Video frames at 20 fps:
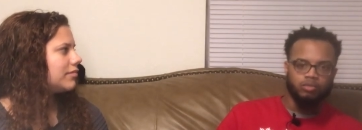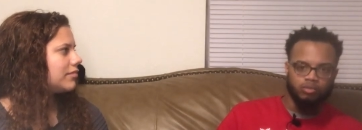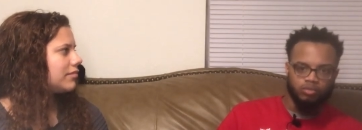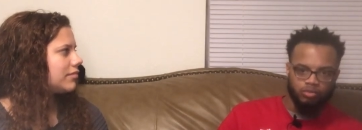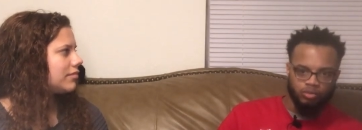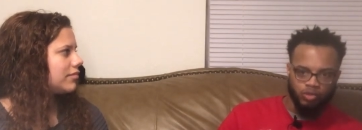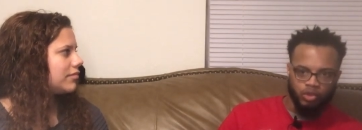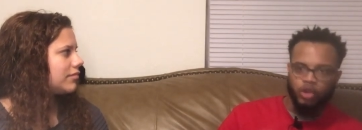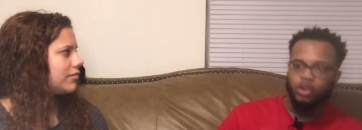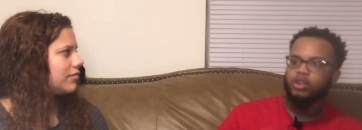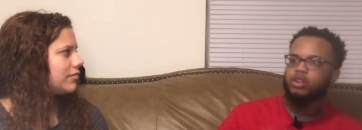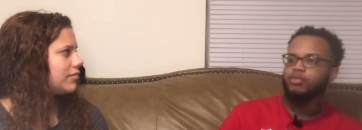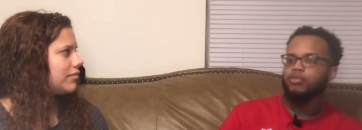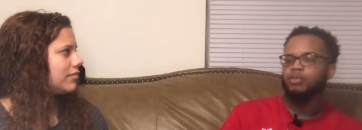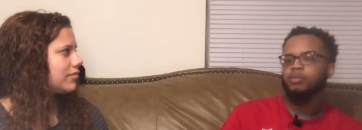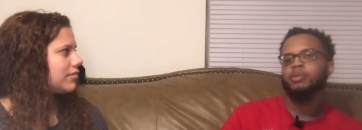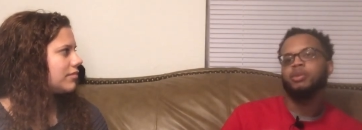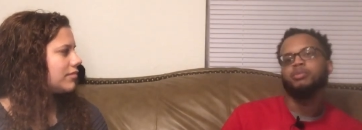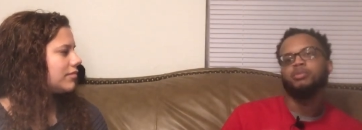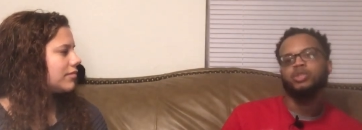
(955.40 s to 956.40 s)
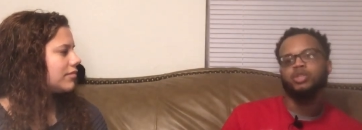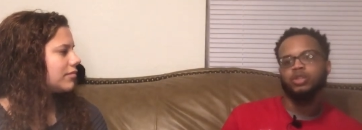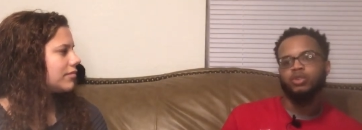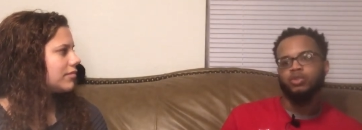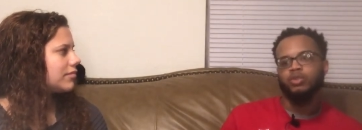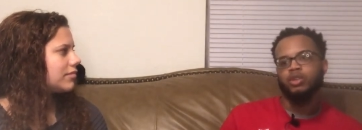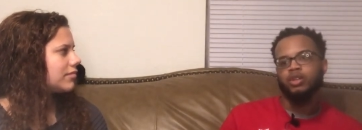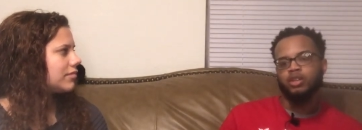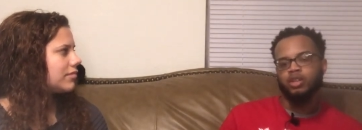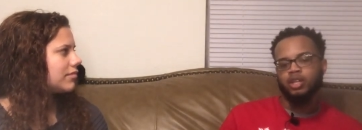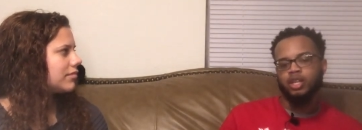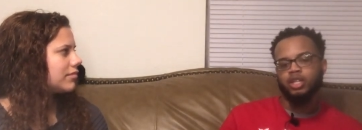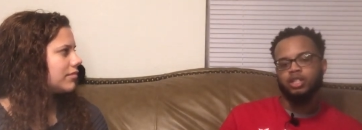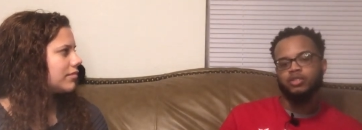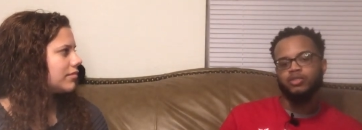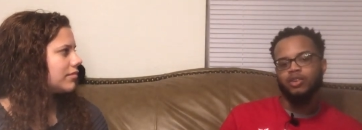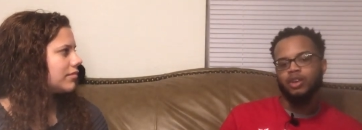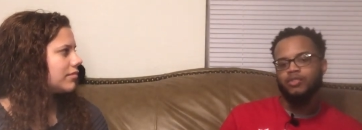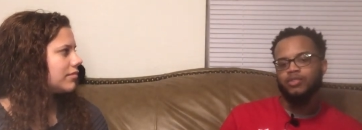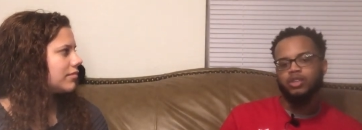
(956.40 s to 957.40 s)
Speaker 1: learning from them. So in the next
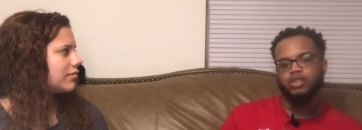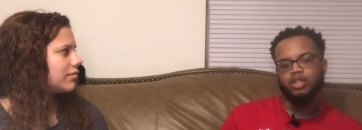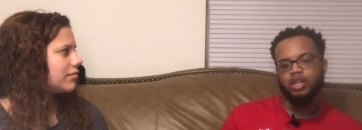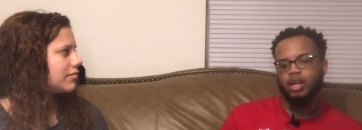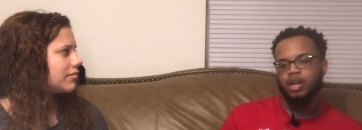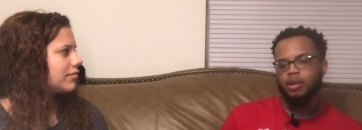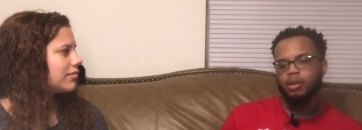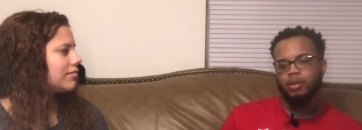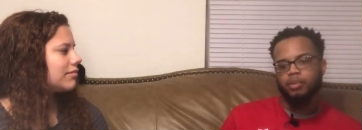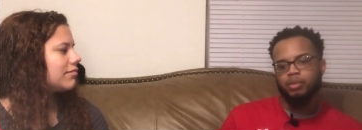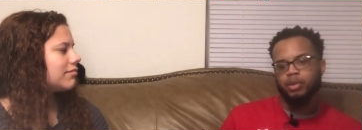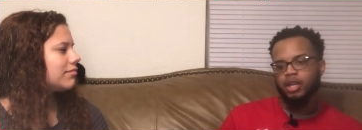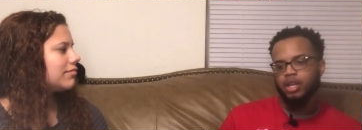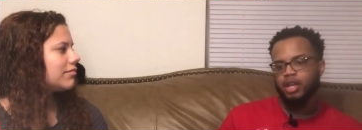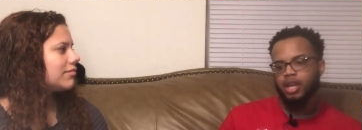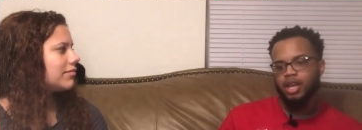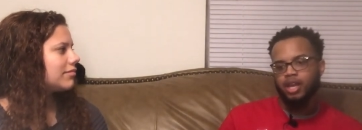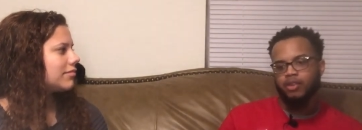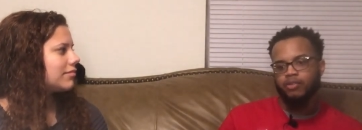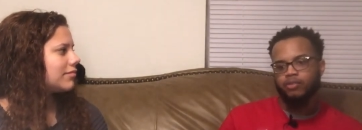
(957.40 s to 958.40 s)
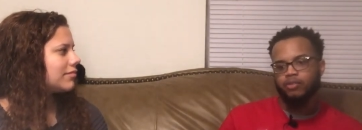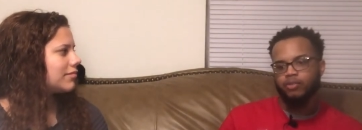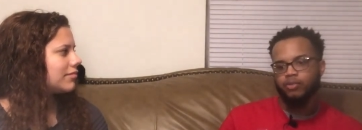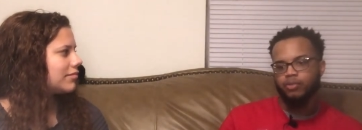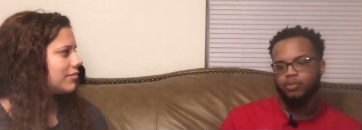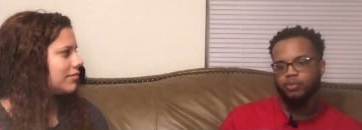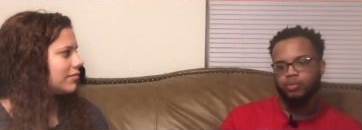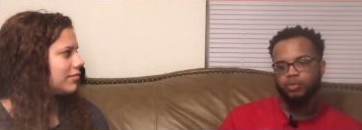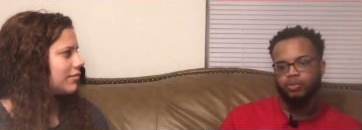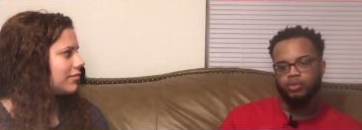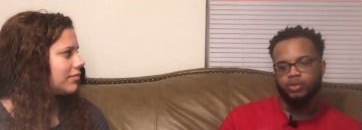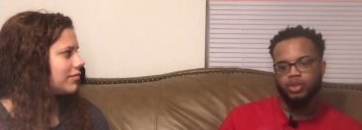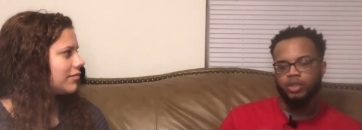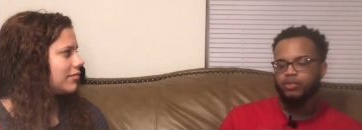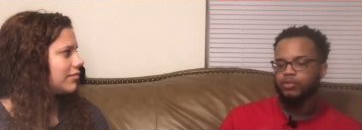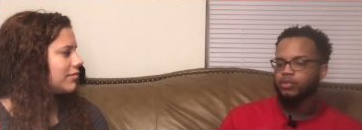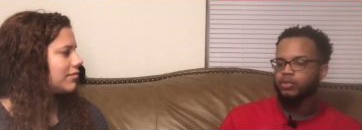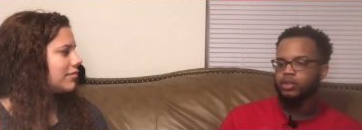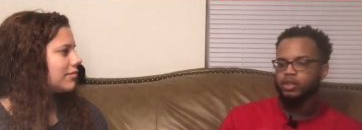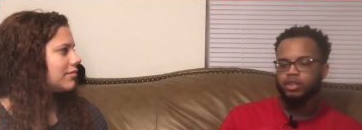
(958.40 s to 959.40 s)
five years, I, I plan to have
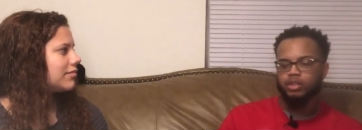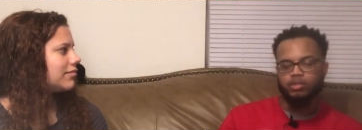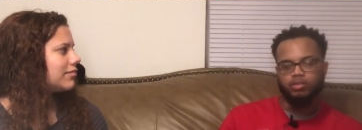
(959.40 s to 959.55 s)
different,